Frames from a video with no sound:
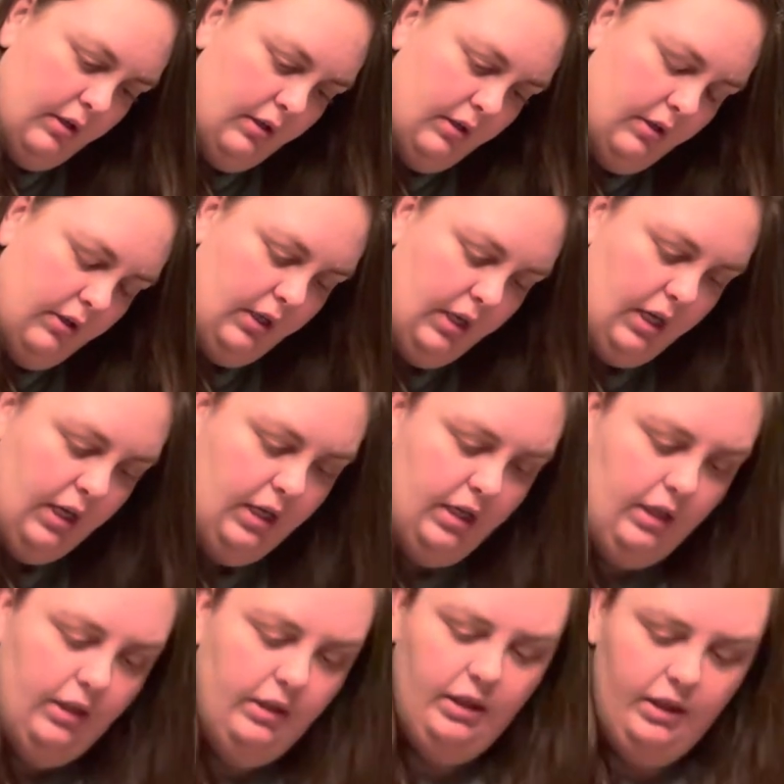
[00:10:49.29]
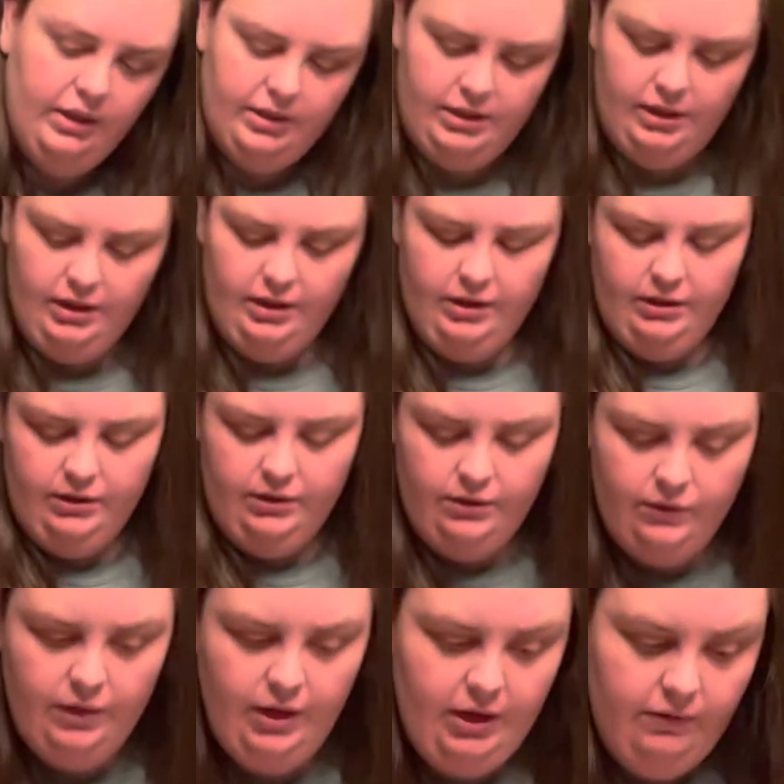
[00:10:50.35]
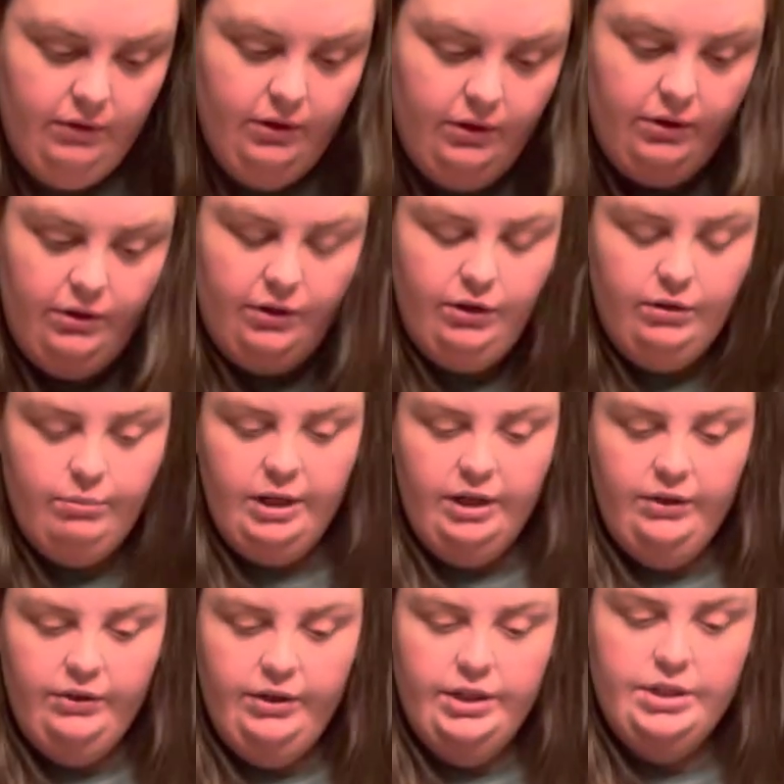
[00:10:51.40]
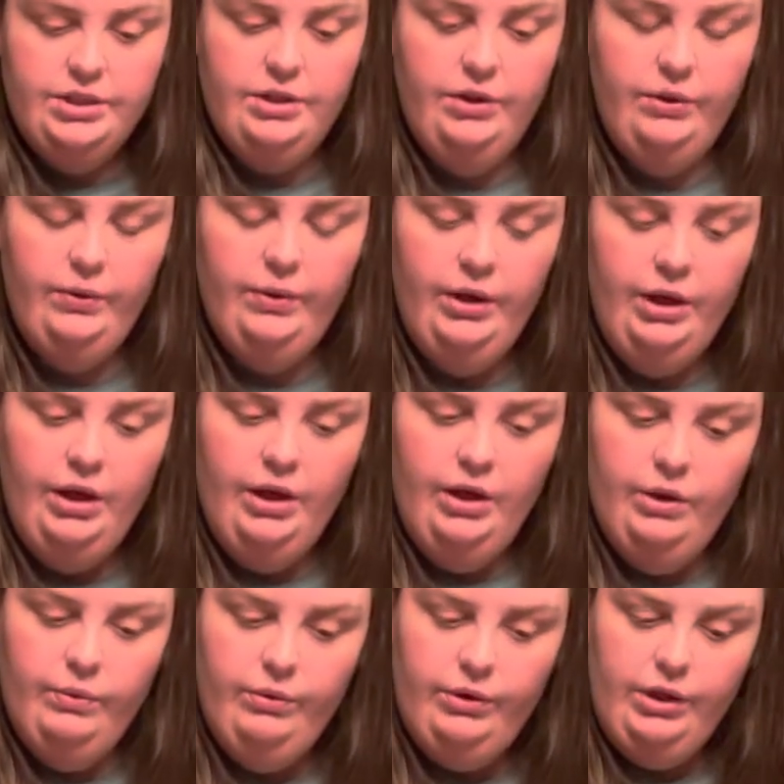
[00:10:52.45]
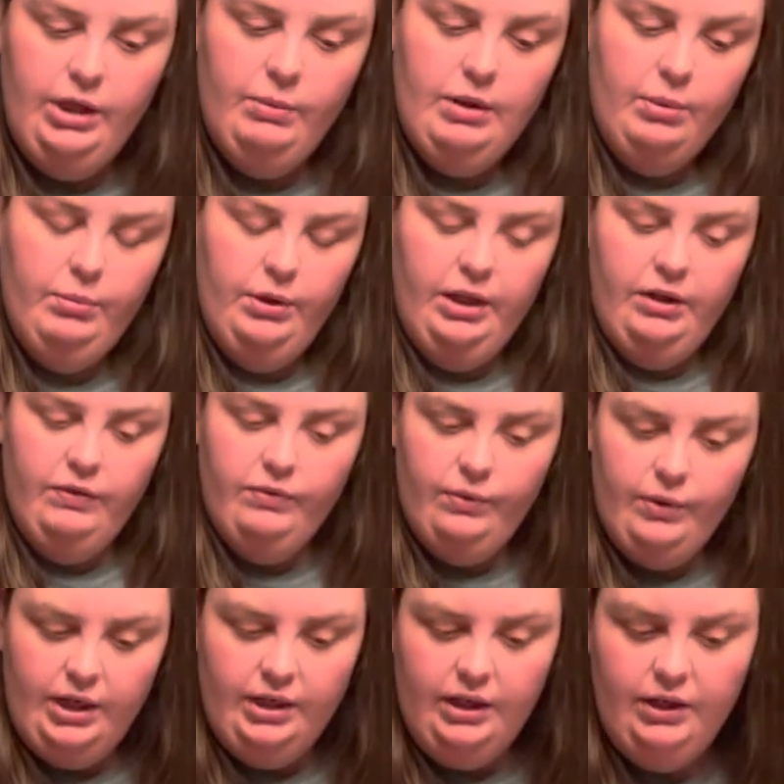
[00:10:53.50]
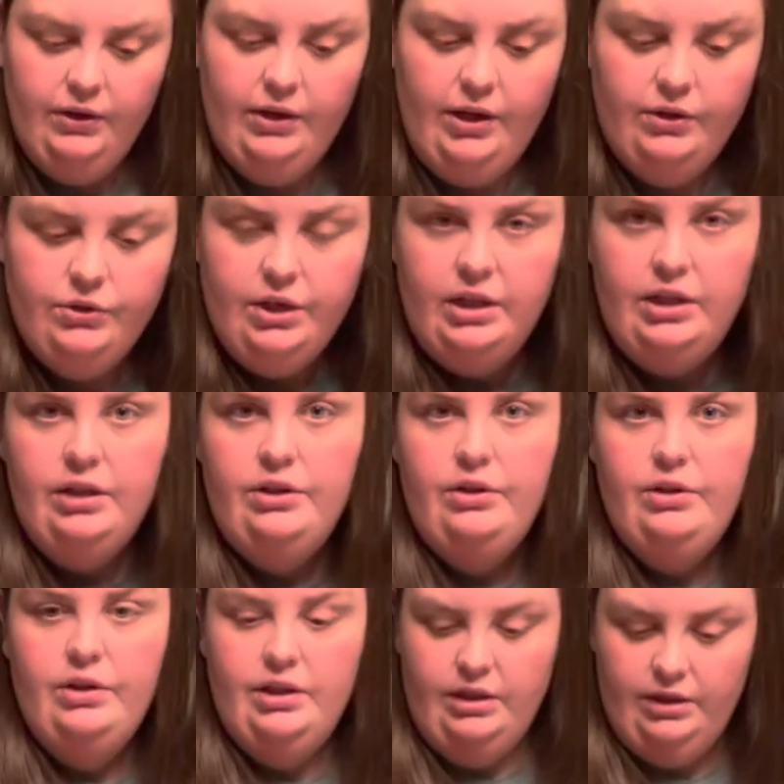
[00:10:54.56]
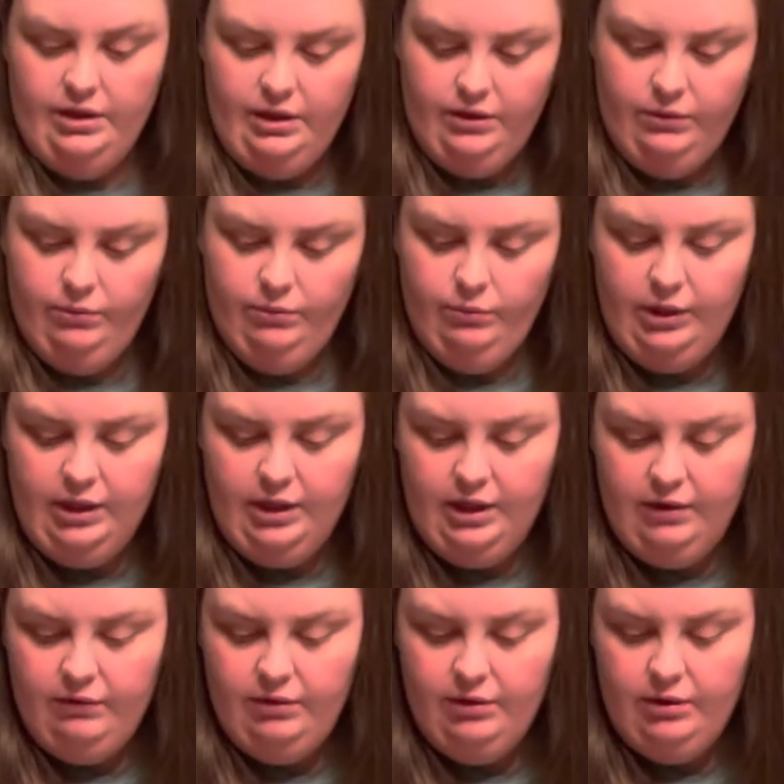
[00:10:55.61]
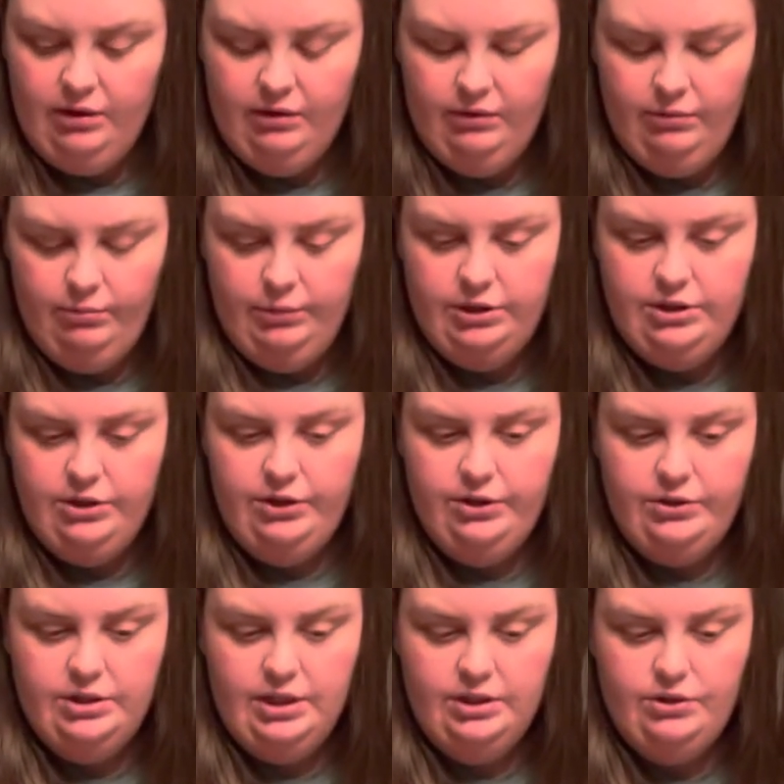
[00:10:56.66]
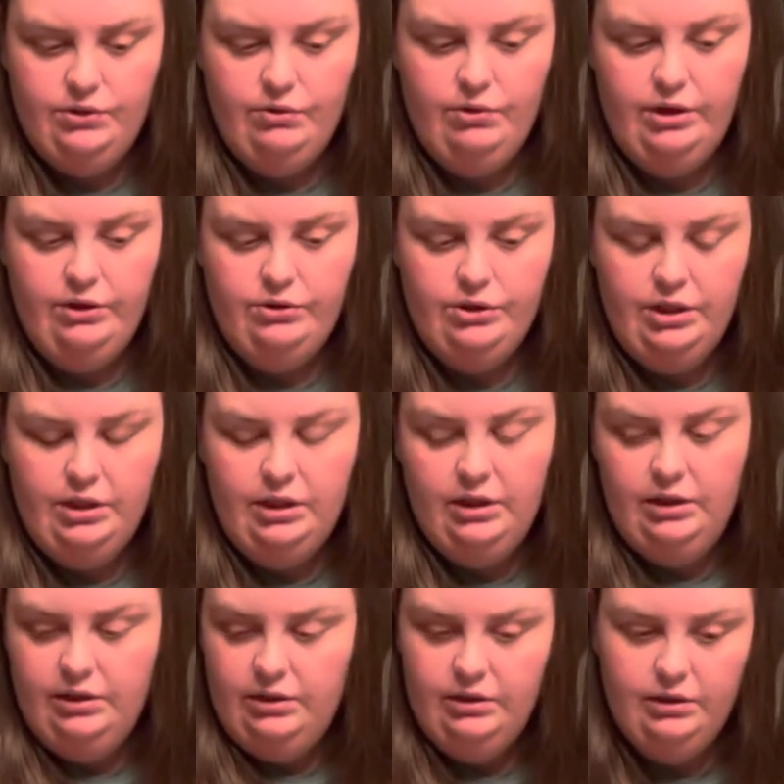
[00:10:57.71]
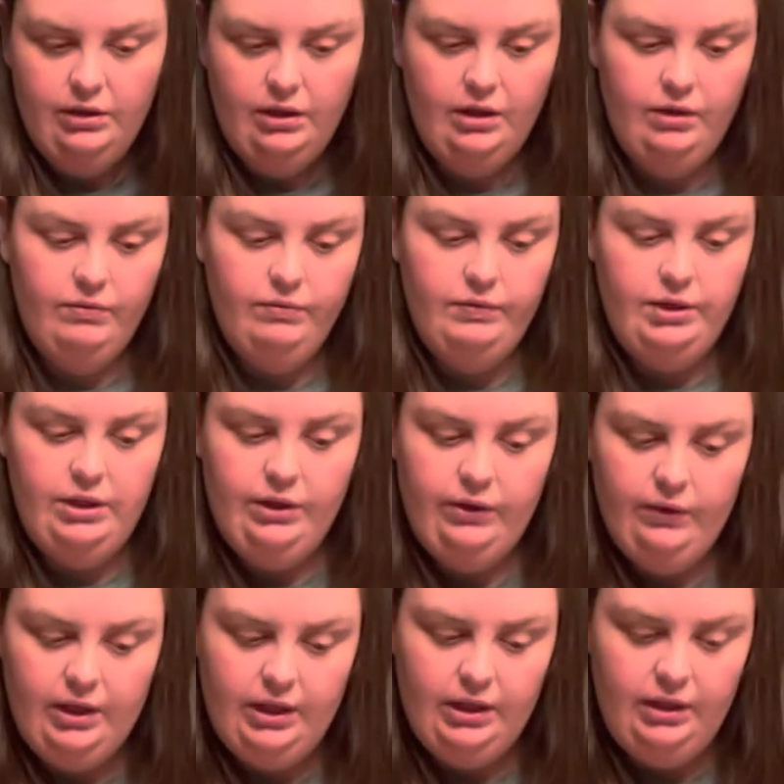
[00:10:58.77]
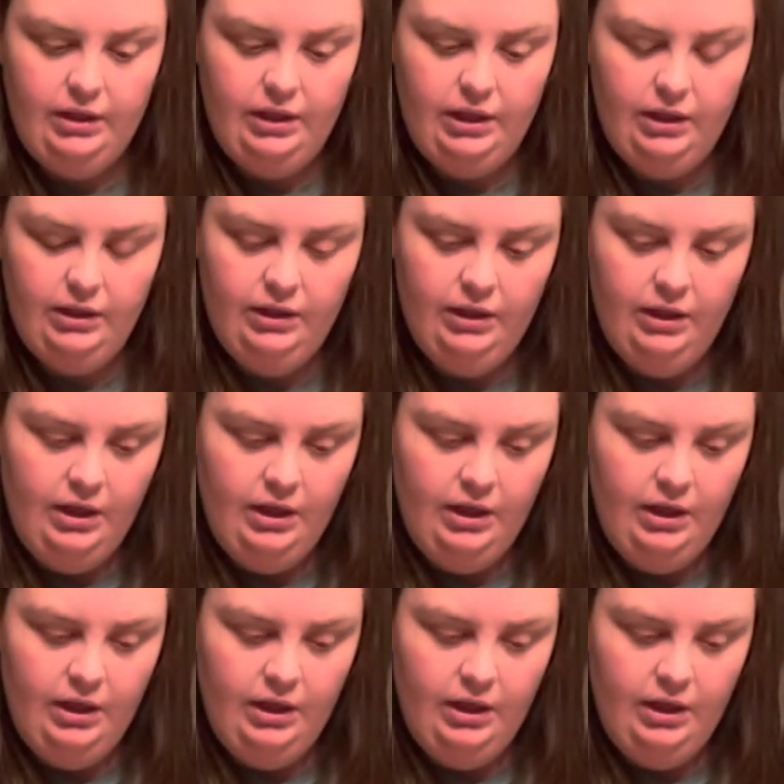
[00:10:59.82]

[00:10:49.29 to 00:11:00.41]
Okay, and like I said, I don't have the third battery, so we'll keep that blank for right now. I'll try to do that when I have the materials at school. I'll try to video that again.